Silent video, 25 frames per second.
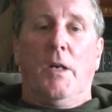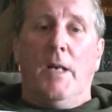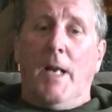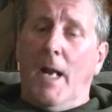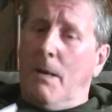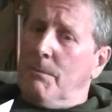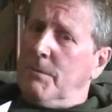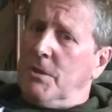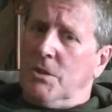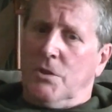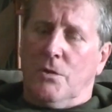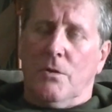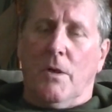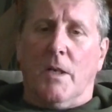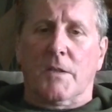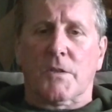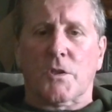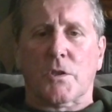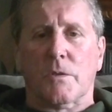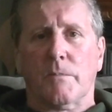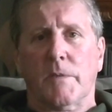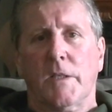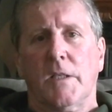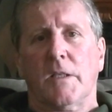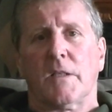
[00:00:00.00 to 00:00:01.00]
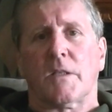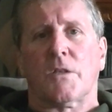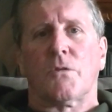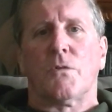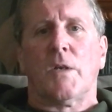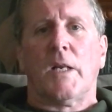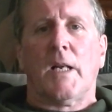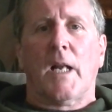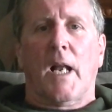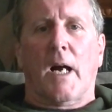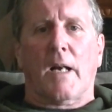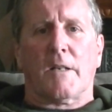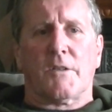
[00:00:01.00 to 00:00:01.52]
and I'm sure some of you
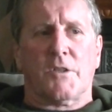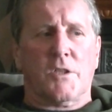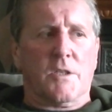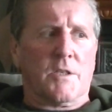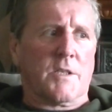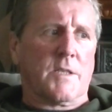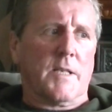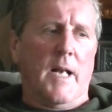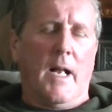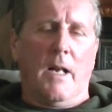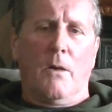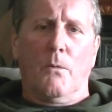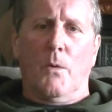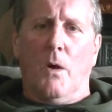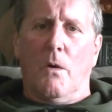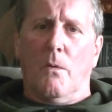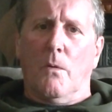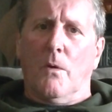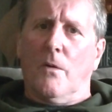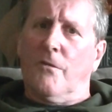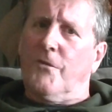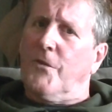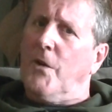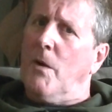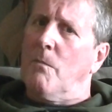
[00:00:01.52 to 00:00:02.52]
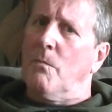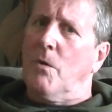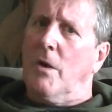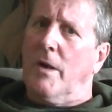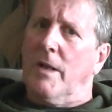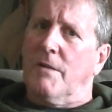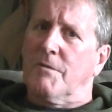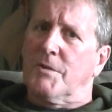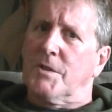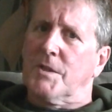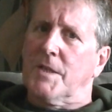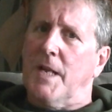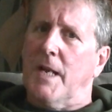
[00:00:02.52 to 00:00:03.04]
realise yourself, from what
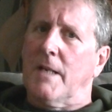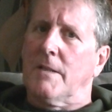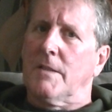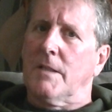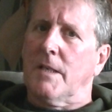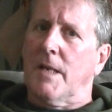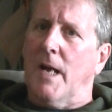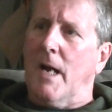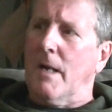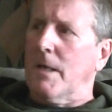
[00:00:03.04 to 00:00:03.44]
I've said, you know,